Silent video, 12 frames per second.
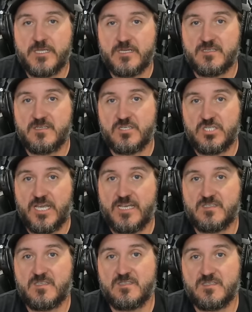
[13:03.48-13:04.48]
going to
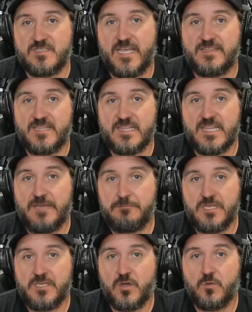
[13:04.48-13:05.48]
suggest is, is that they let
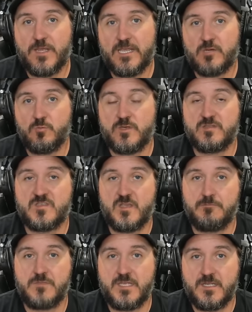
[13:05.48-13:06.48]
me go in with
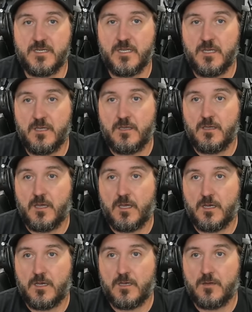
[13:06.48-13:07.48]
something
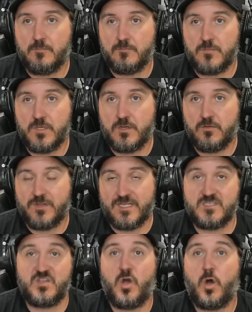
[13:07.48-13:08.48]
um, you know,
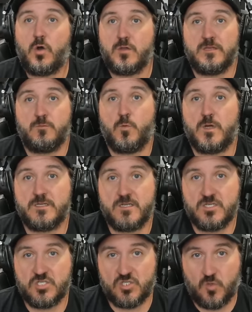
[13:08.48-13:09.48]
that's an all-in-one
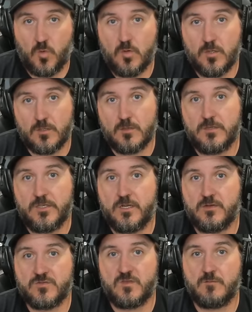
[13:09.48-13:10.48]
controller. You
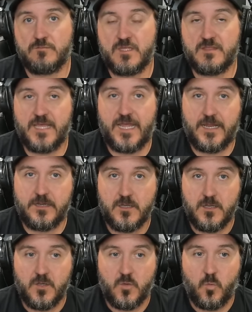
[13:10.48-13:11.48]
know, something that
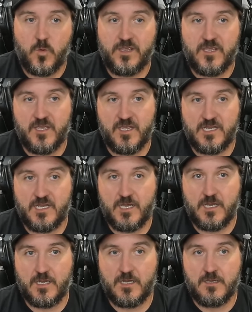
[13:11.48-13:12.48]
we can
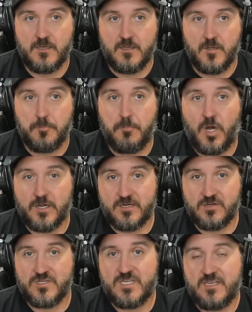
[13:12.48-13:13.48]
uh,
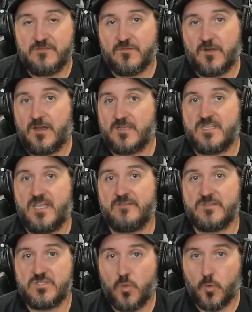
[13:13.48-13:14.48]
monitor defrost, have
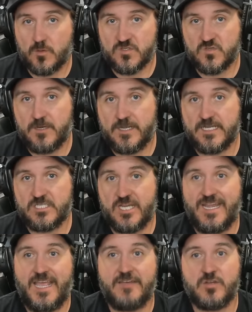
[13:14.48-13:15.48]
a door switch,
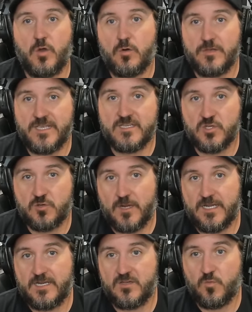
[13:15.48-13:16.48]
and have it all
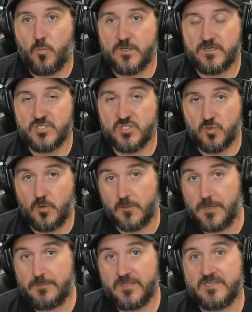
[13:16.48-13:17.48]
integrated into one controller.
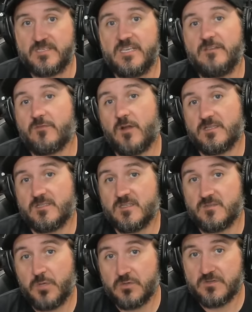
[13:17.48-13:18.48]
Maybe the defrost
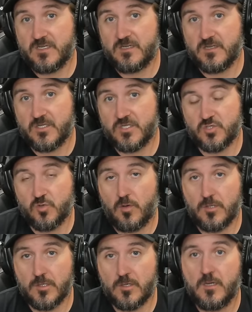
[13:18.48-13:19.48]
is built into the
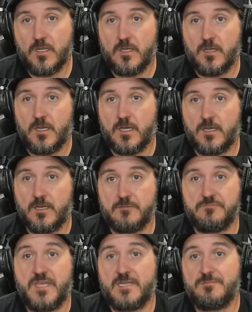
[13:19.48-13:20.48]
controller. Uh,
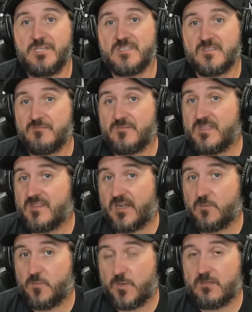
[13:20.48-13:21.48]
that'd be something that I
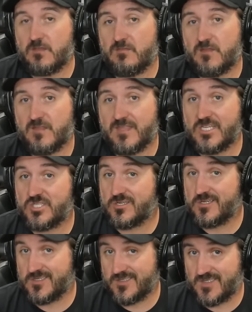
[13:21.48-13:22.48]
really think they
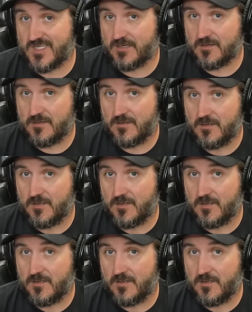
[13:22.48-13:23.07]
should consider.